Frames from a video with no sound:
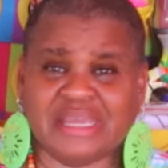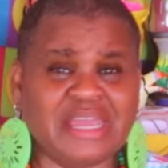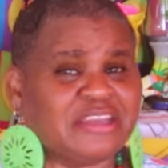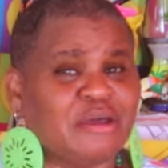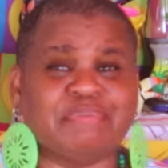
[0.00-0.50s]

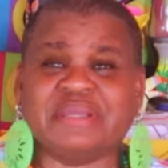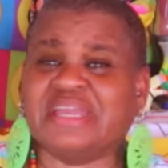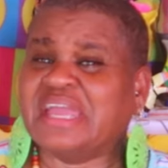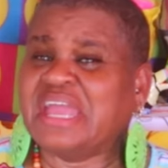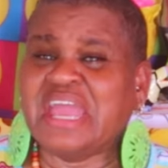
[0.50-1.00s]
It could be
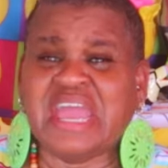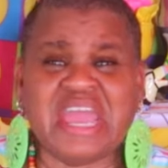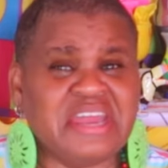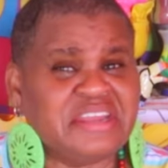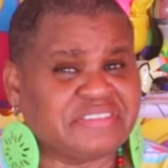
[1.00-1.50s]

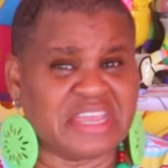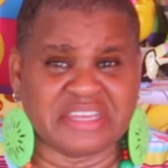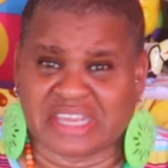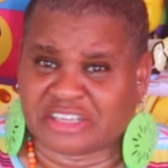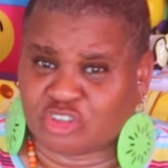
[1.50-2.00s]

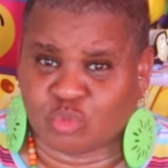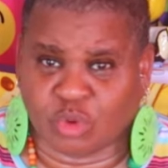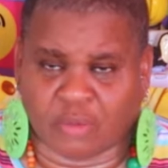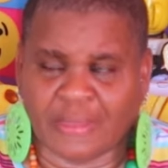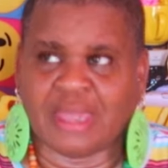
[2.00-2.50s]
anything that you
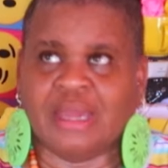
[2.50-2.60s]
want.